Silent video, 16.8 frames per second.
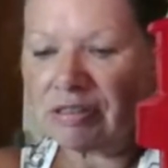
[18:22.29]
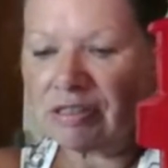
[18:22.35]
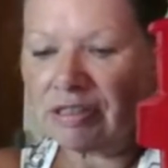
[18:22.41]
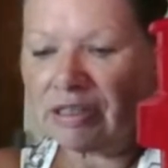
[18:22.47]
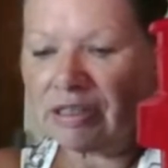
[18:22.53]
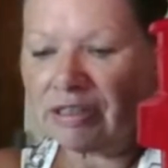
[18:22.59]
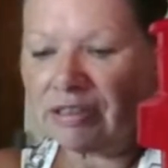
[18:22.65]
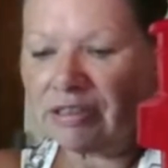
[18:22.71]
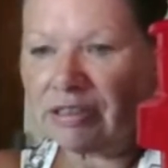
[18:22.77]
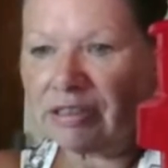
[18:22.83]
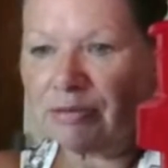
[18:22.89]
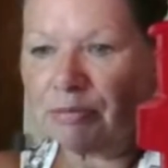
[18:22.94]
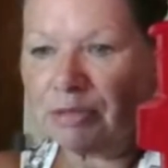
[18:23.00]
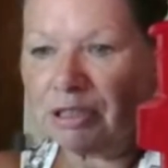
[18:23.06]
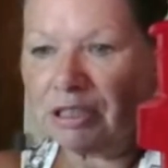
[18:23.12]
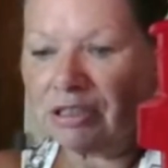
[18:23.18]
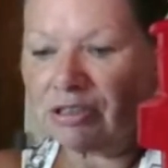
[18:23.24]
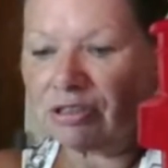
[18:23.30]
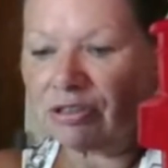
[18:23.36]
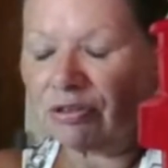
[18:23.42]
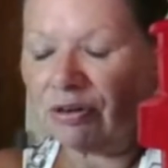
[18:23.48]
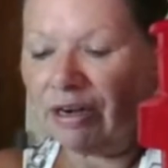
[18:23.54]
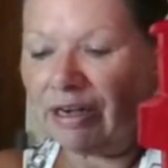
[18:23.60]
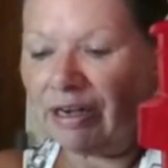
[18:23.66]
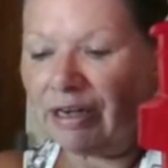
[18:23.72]
and I did mean to
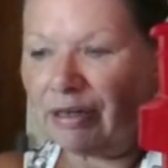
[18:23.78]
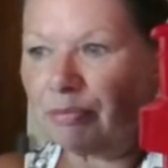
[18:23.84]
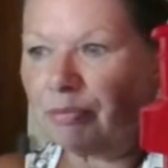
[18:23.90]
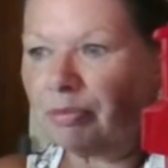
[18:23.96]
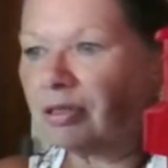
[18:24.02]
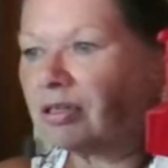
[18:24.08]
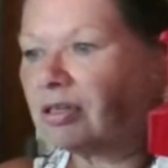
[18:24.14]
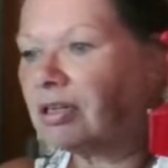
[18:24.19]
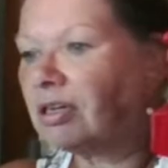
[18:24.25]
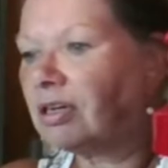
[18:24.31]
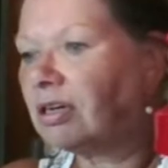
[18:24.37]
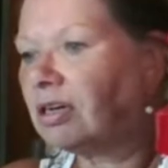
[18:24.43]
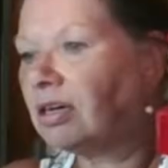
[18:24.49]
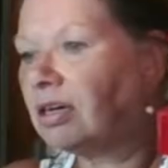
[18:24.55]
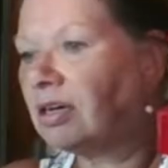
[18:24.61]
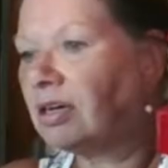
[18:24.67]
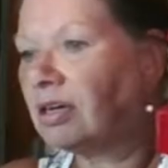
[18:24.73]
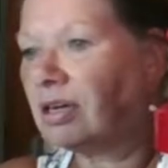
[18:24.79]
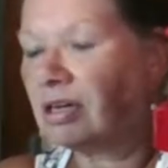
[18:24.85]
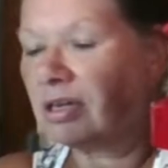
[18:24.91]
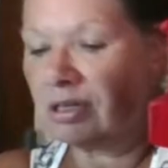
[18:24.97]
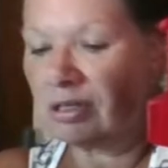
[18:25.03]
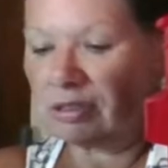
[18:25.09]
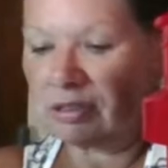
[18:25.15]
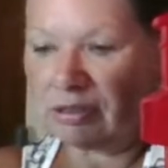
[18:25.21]
grab
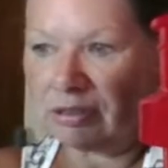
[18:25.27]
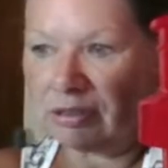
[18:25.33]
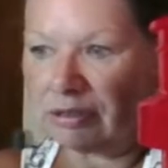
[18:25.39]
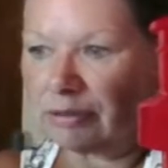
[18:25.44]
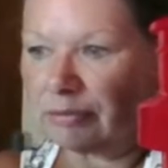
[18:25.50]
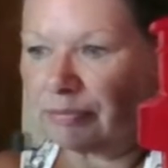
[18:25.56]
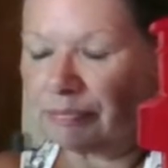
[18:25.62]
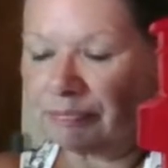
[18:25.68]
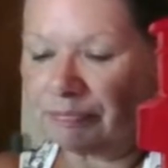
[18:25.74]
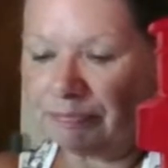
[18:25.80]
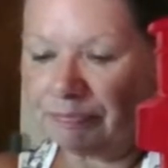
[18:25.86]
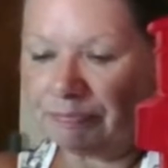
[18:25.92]
a